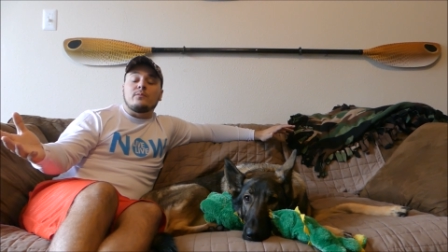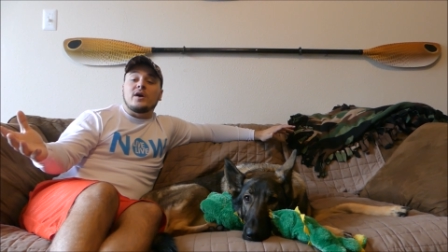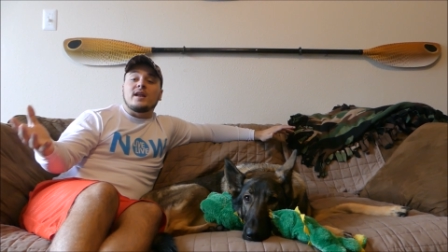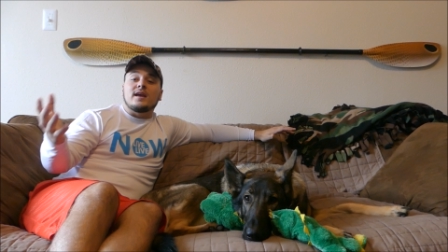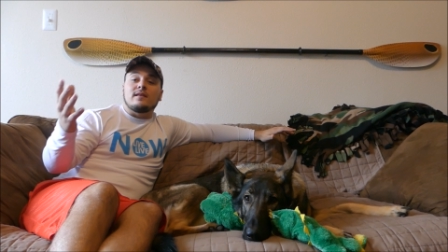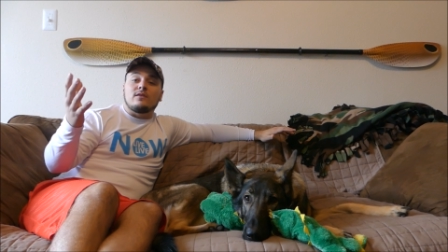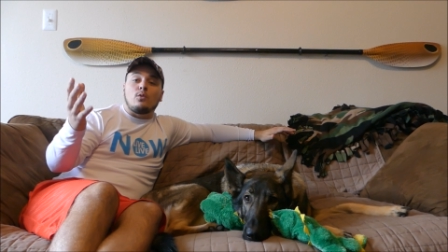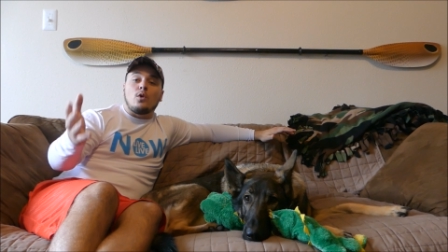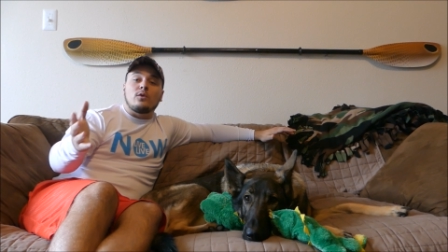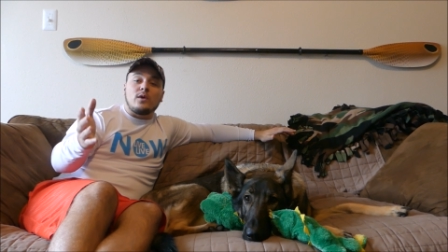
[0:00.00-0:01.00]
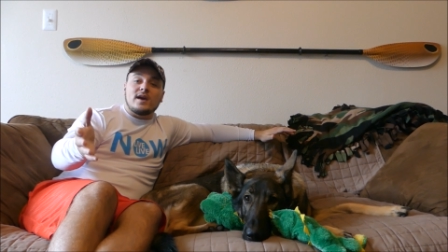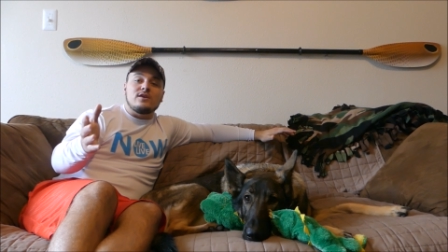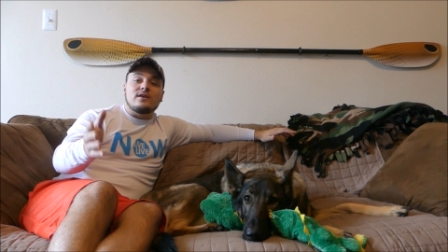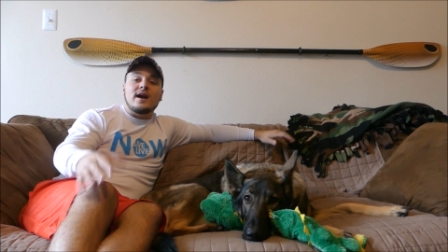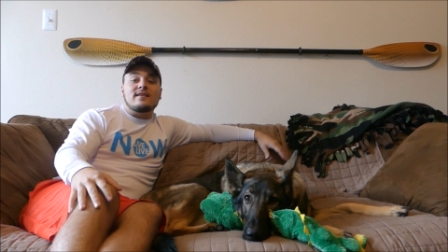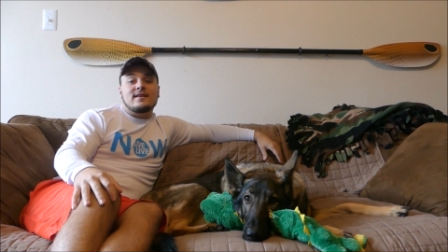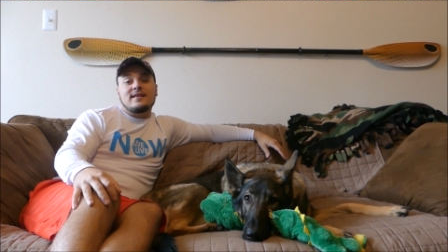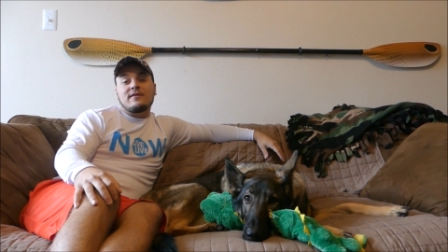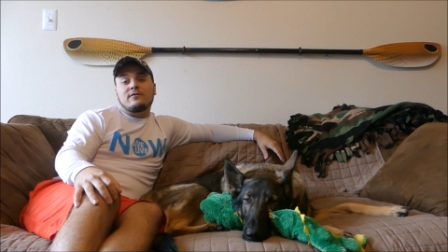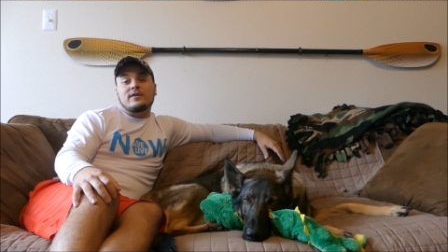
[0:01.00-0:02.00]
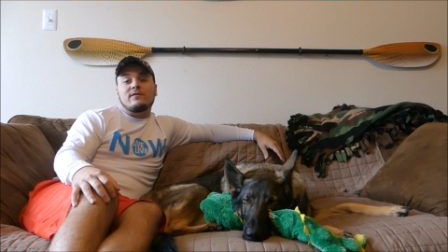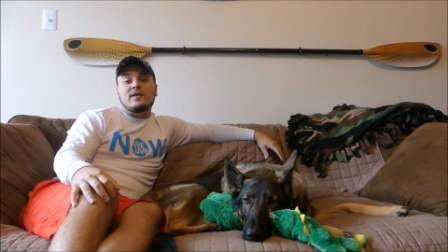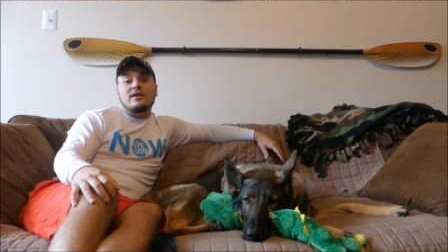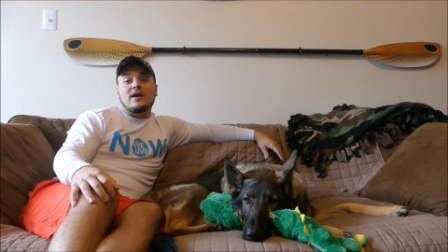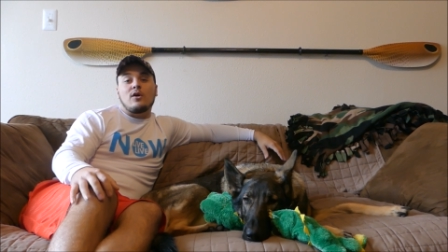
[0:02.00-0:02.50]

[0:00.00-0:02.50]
but the one way you guys can definitely figure